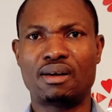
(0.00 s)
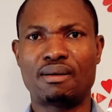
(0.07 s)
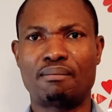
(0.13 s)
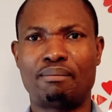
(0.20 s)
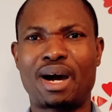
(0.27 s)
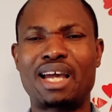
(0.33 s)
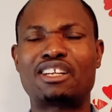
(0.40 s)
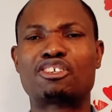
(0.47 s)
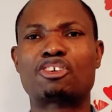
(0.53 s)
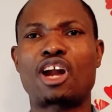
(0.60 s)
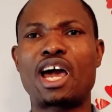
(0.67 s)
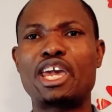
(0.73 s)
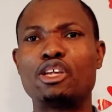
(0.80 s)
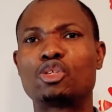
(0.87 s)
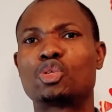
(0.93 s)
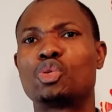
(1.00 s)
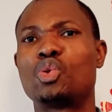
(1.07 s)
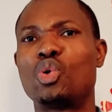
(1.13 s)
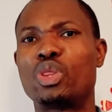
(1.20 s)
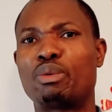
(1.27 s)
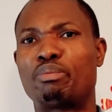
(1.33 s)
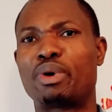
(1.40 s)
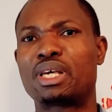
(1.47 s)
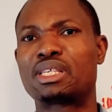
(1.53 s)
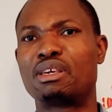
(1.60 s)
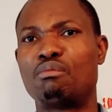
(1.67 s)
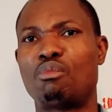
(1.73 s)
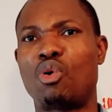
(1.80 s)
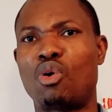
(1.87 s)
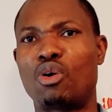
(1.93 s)
By trying to know the person
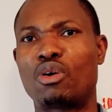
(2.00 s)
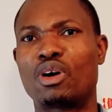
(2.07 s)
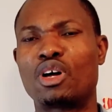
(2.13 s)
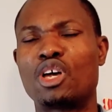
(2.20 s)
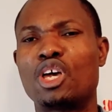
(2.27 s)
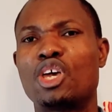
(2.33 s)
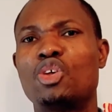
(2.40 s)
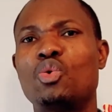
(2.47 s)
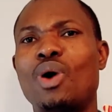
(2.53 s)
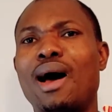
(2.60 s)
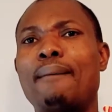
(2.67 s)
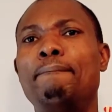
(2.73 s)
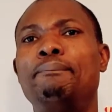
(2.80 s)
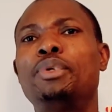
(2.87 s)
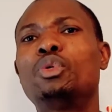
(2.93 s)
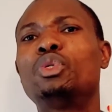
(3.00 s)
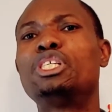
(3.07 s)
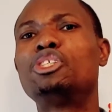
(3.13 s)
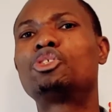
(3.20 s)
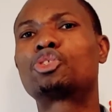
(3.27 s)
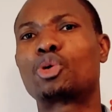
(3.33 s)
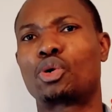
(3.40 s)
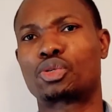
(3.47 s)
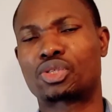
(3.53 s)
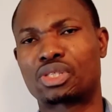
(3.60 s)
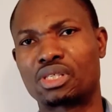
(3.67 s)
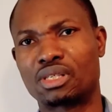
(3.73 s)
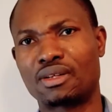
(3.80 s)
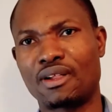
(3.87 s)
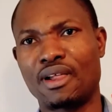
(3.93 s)
more, you are building
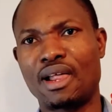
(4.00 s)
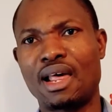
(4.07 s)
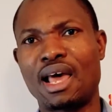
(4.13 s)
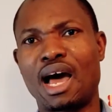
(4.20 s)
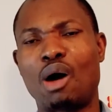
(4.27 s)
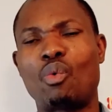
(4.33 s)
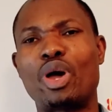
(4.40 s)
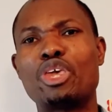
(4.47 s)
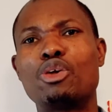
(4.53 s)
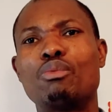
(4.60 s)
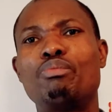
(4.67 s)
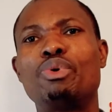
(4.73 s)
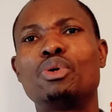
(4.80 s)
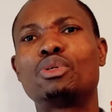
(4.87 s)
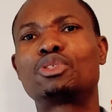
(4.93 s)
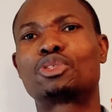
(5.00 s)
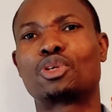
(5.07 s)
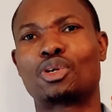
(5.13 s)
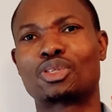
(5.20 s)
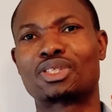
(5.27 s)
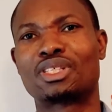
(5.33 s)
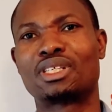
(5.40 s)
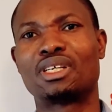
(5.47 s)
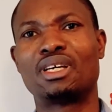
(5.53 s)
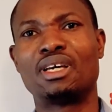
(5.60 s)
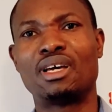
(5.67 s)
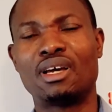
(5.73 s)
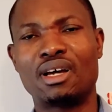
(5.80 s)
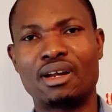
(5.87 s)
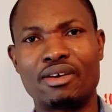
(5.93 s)
trust. And when you build trust,
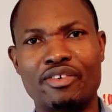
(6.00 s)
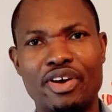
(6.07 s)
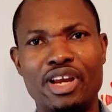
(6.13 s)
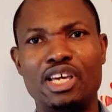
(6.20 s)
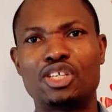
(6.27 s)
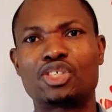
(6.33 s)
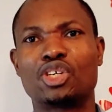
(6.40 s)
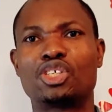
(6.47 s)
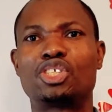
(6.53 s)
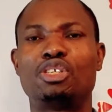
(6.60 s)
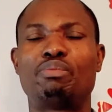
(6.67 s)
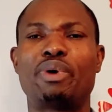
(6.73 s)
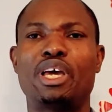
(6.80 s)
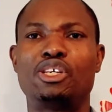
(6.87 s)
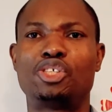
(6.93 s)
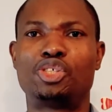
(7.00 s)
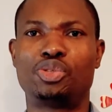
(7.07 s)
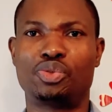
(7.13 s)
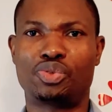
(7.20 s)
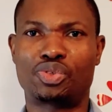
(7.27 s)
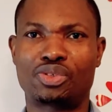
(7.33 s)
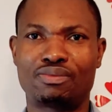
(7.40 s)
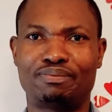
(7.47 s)
relationship ensues.